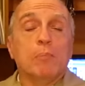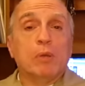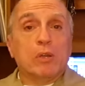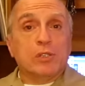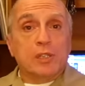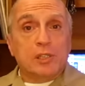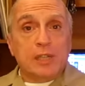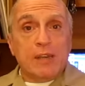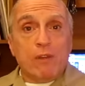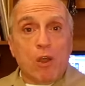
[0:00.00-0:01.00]
because Sir
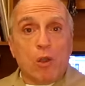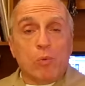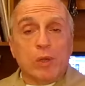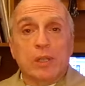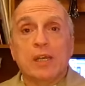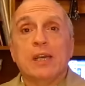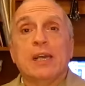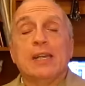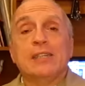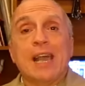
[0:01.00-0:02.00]
Steve Irwin
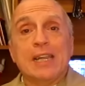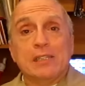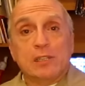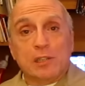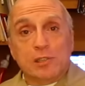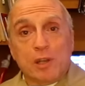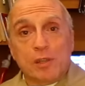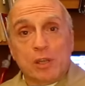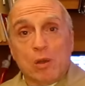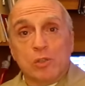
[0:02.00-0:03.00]
is headed to the
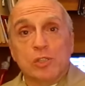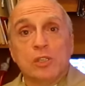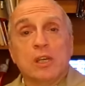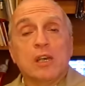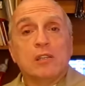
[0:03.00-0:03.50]
Southern Ocean